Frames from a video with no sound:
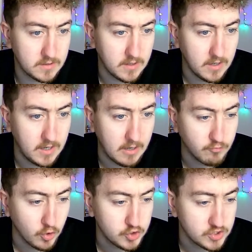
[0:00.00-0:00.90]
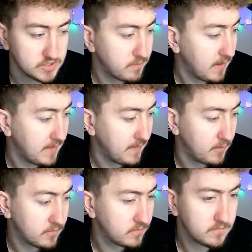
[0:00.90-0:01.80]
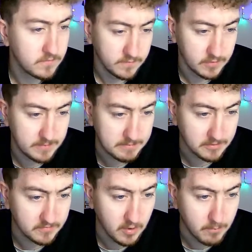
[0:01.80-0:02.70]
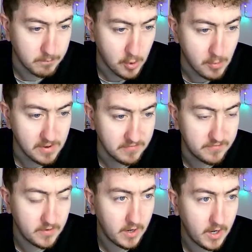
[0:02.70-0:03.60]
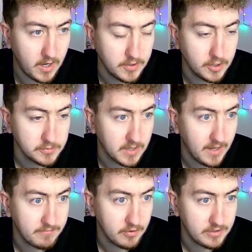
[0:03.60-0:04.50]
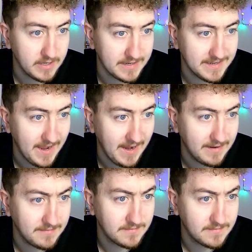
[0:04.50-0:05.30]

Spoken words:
Rodgers is playing, though. For the people that have gone Bournemouth, no Clivert yet again.